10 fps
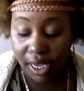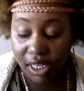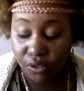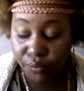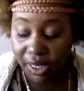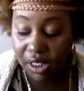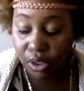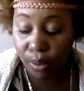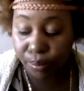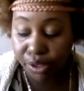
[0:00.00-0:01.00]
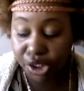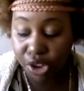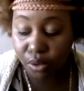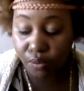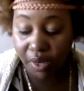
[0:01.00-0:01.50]
and is ready to embrace
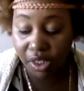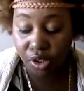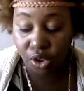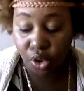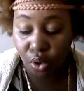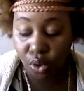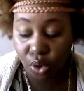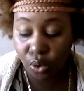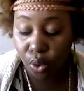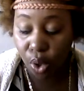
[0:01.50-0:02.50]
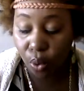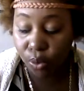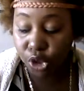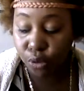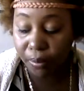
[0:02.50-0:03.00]
you and ready to show you
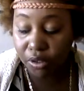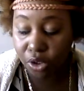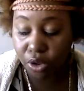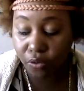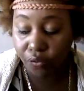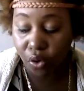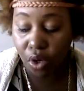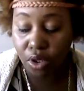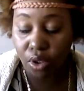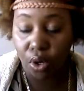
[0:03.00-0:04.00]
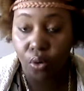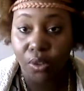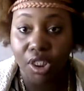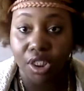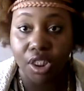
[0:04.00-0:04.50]
what you've been searching for all along,
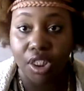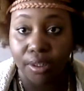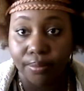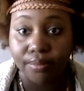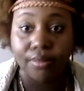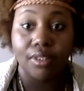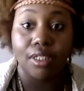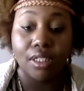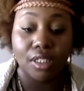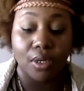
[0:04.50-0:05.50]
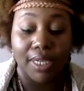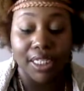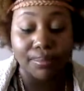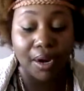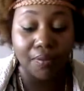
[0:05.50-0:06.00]
which is you. So
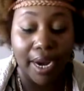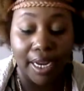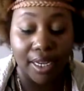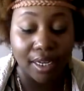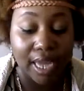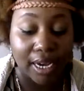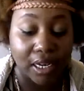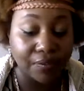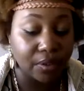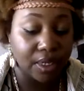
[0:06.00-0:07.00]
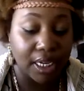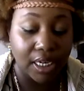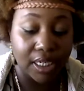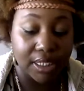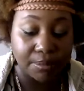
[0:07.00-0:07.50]
that's my writing. I love you,
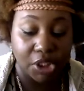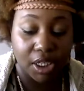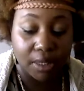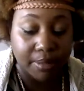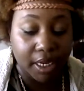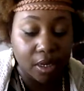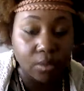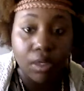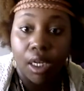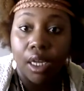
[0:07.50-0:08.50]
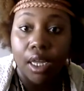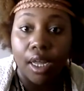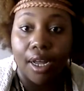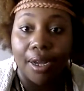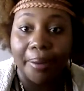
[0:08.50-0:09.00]
ladies. I'm going to shut up now.
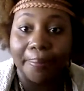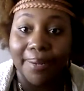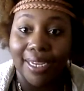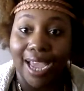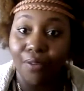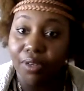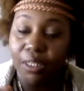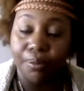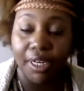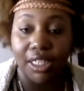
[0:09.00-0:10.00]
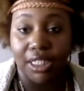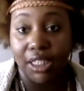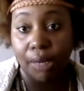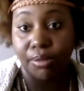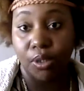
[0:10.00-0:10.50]
But I really pray that
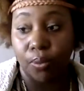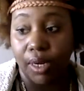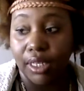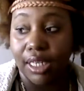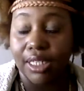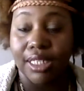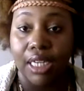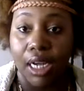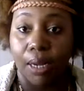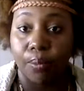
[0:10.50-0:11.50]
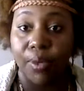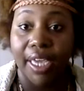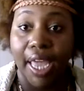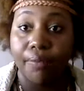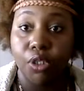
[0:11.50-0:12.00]
this helps someone. We
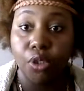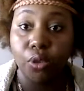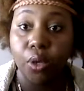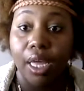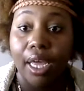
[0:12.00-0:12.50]
have to